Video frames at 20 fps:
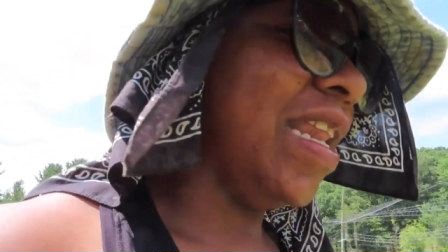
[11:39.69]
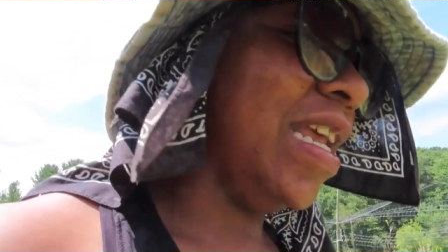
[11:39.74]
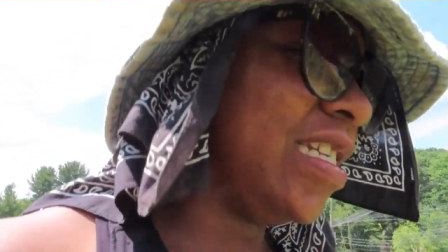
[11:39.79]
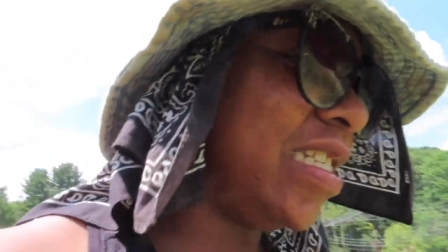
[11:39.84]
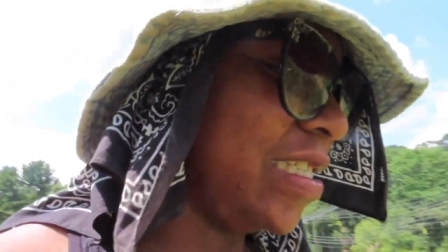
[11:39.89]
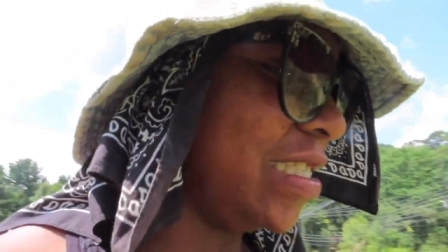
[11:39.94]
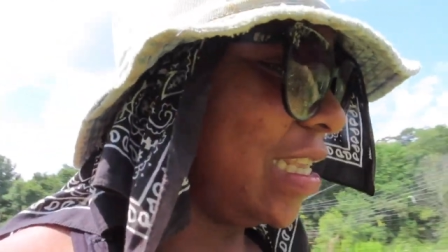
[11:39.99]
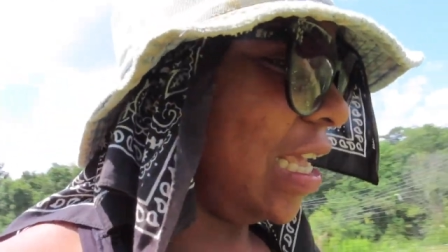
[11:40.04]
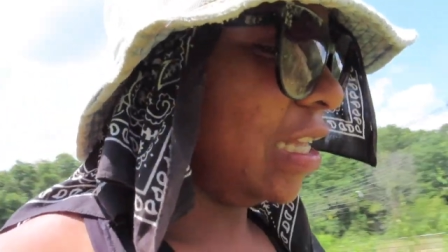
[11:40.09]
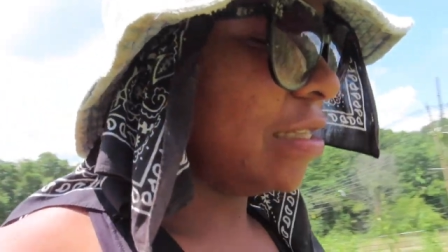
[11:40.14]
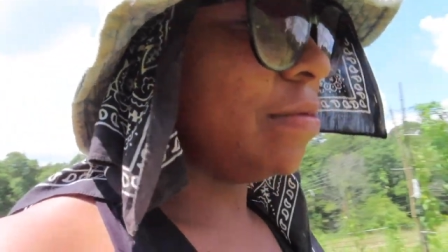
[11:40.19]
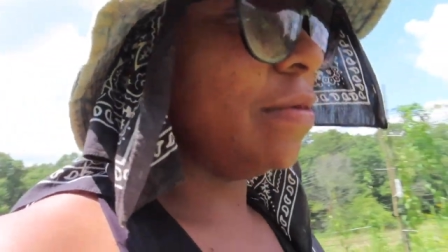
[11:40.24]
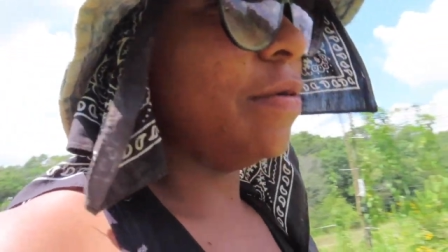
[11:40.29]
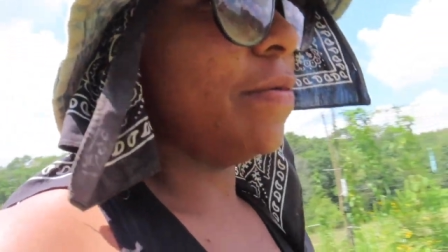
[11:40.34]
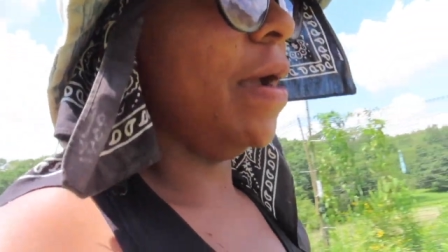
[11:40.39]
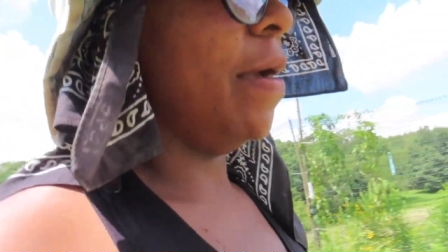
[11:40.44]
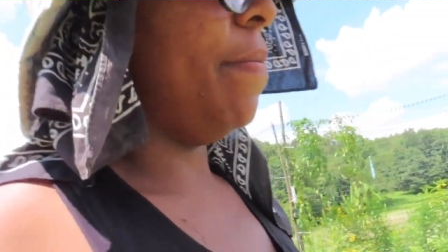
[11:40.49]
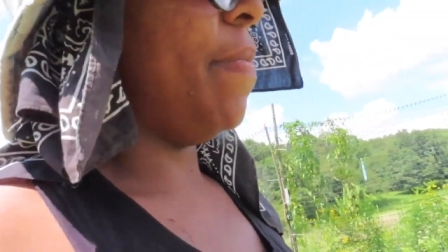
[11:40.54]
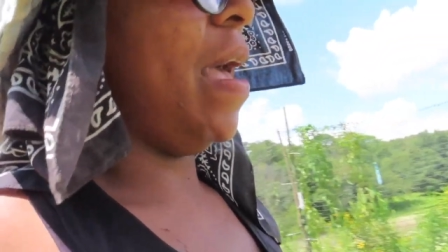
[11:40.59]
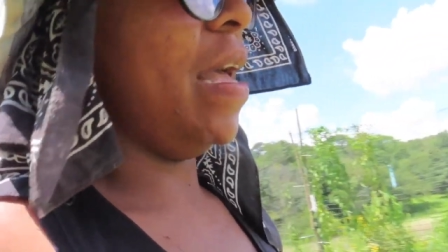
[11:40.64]
And it just takes me
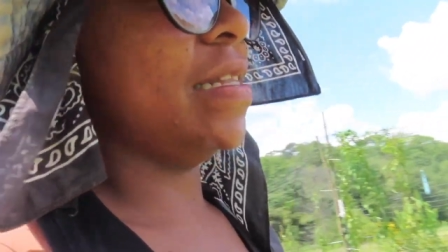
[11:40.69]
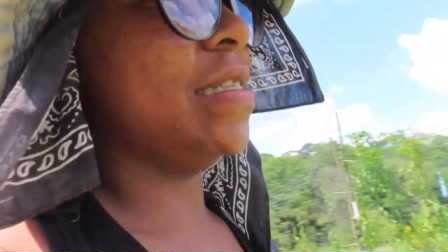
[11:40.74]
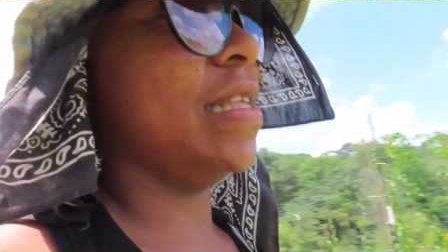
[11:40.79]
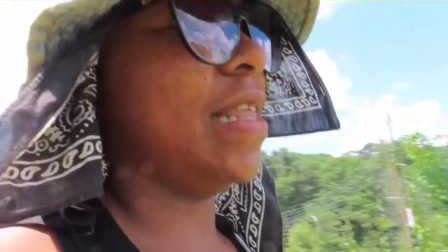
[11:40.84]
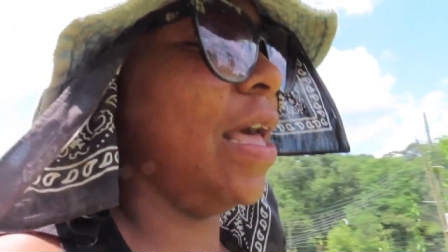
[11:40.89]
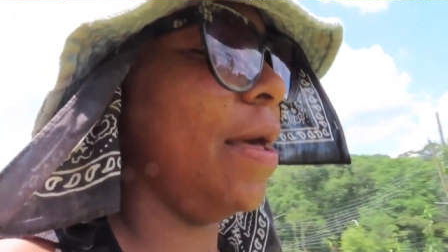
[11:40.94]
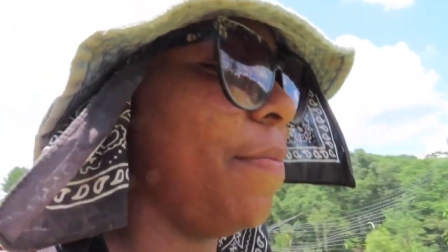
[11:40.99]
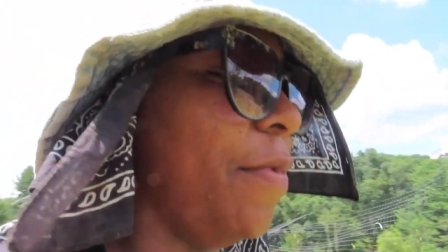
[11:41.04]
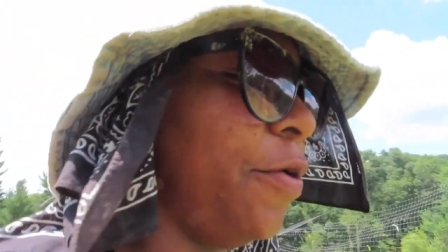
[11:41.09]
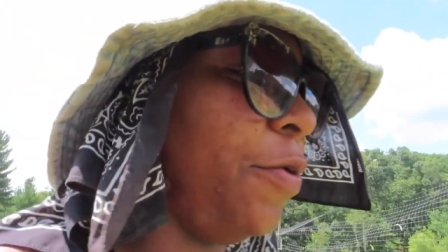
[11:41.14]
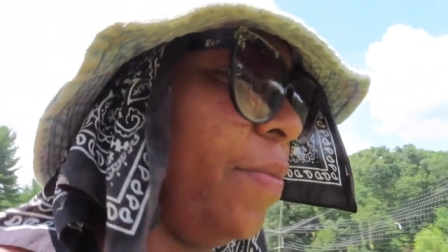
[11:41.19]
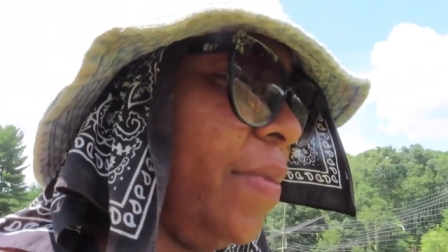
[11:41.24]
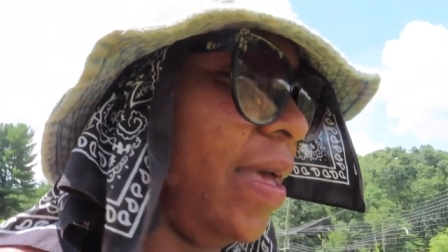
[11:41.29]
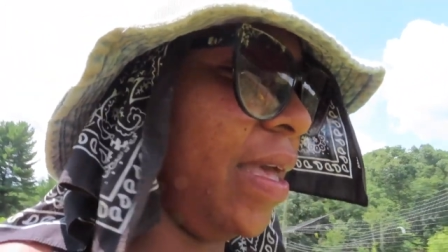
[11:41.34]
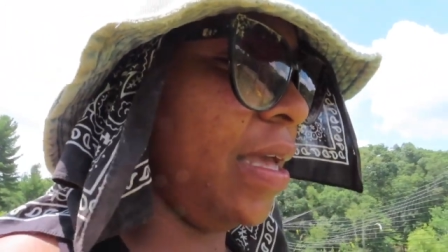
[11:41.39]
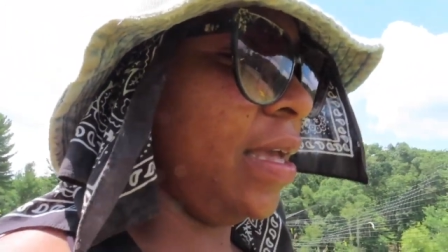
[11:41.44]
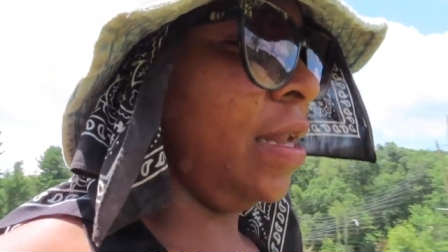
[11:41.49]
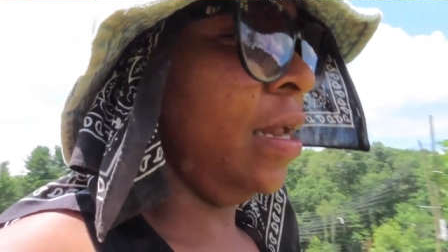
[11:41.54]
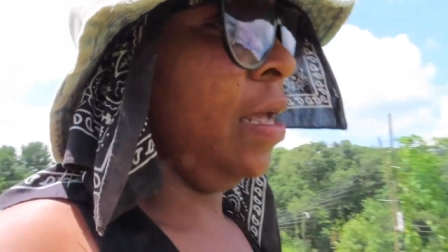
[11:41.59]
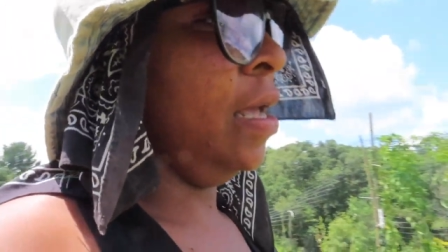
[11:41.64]
right back to that
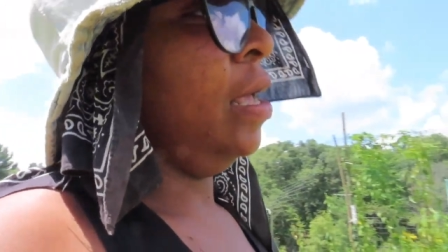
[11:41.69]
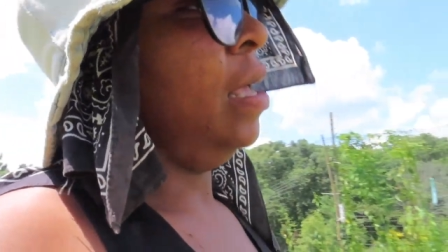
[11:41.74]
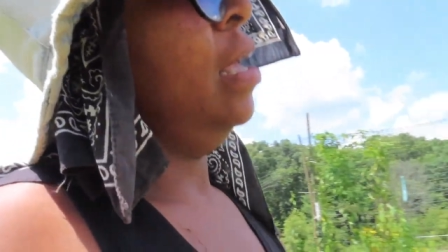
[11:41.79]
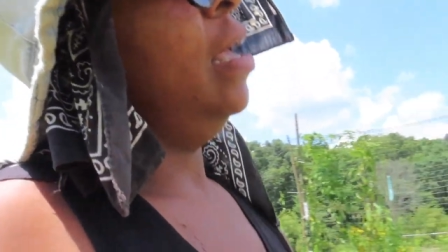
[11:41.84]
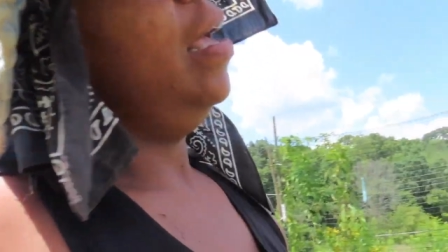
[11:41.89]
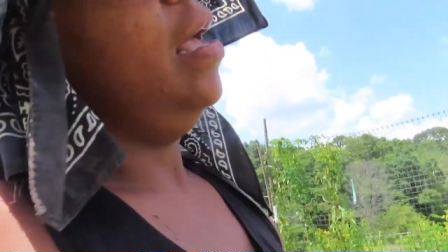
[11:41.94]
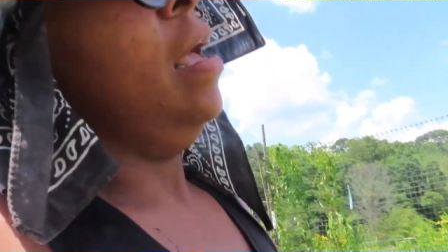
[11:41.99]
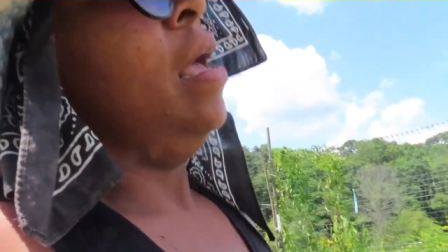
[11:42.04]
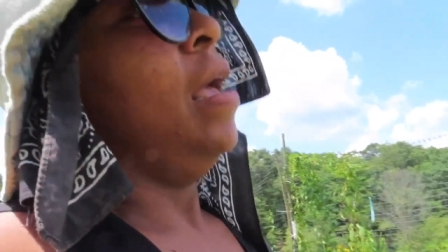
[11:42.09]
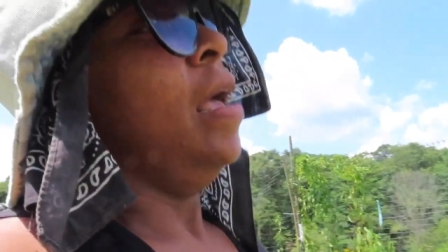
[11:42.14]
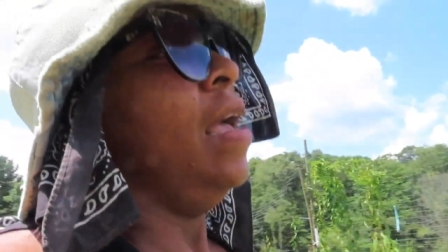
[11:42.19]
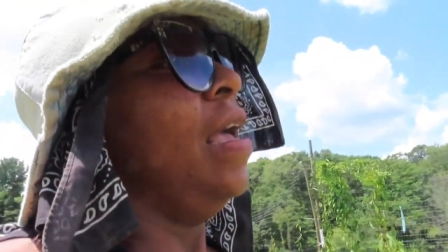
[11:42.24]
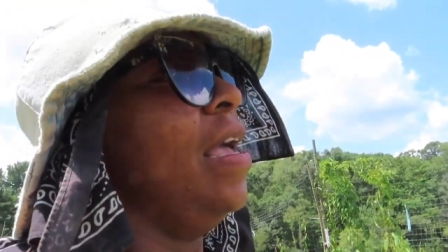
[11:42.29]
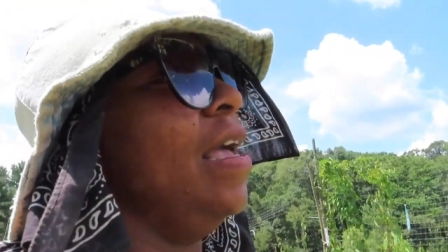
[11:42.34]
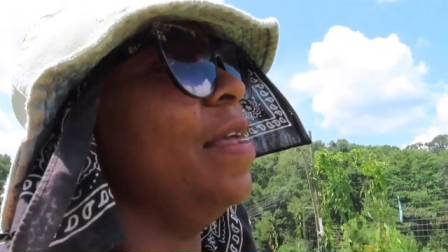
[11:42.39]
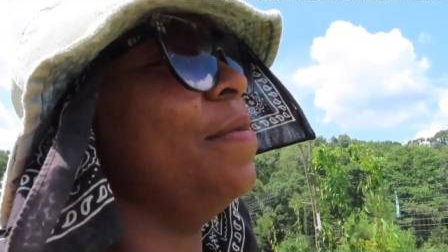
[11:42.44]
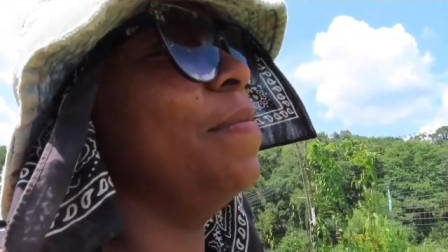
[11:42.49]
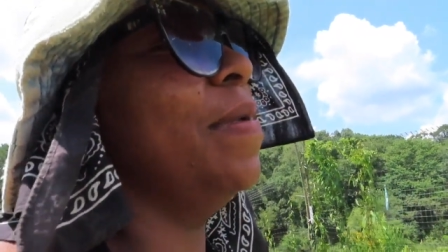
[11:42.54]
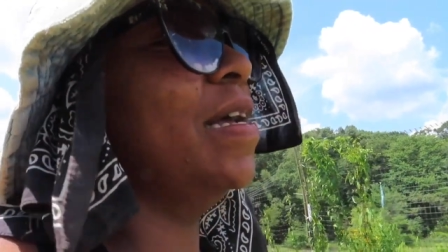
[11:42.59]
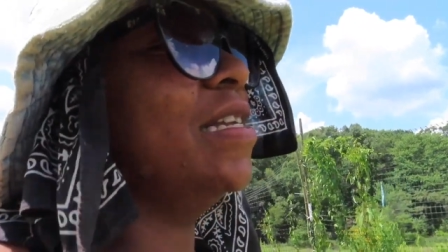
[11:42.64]
moment
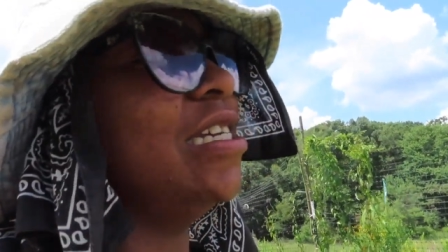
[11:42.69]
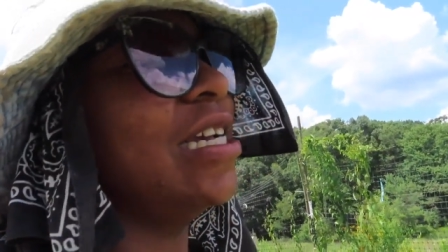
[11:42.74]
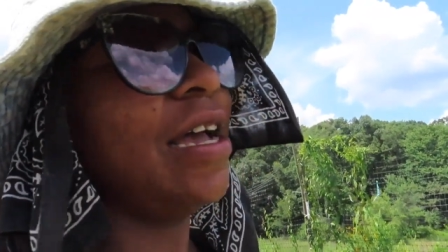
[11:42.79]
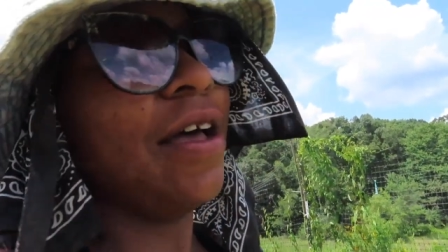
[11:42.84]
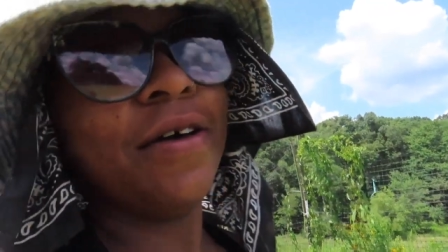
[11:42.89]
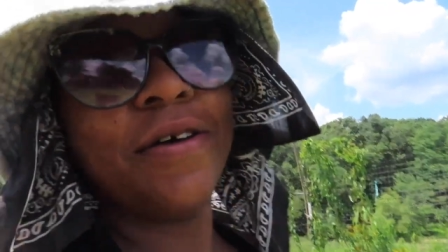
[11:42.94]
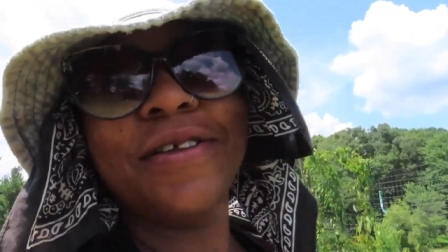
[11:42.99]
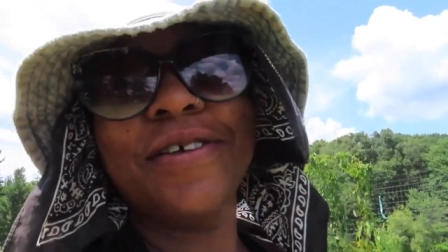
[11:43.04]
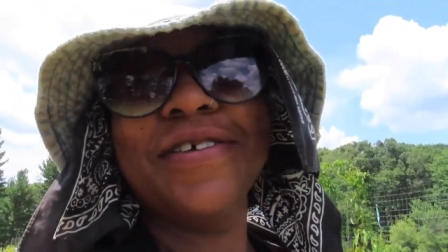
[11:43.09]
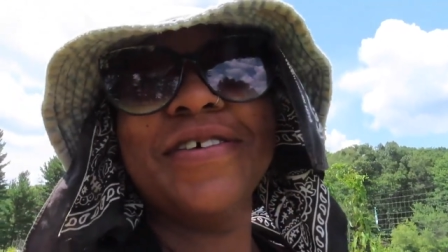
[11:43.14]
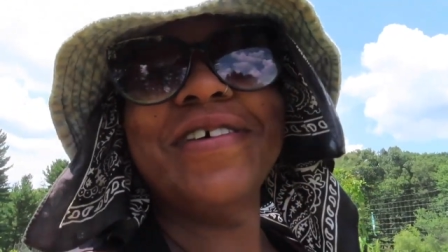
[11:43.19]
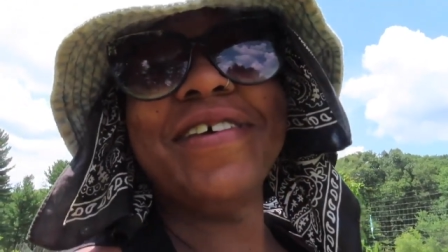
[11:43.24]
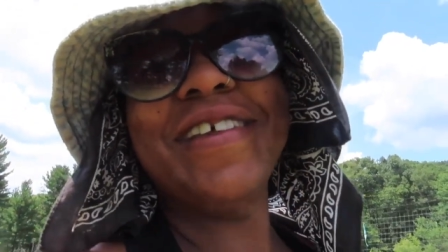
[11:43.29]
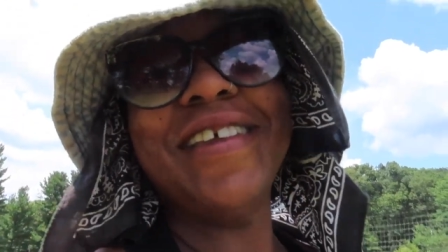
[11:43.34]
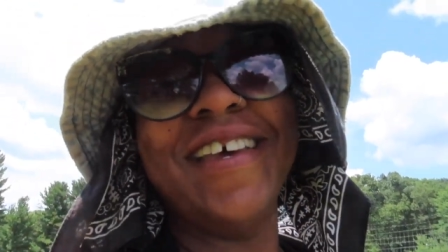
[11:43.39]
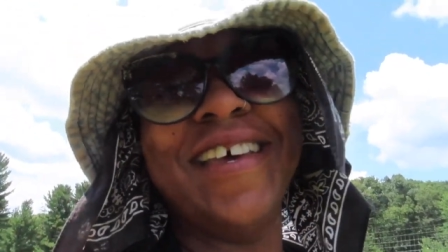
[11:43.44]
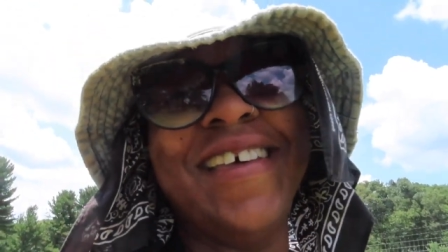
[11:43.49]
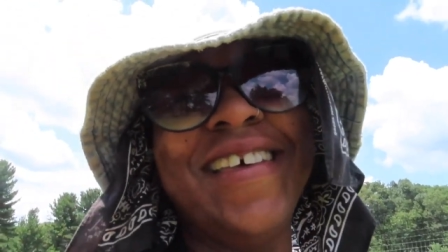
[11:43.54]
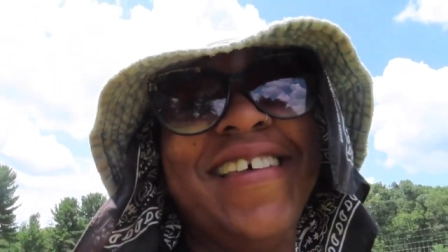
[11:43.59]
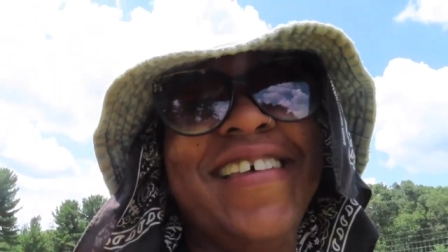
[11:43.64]
in my childhood.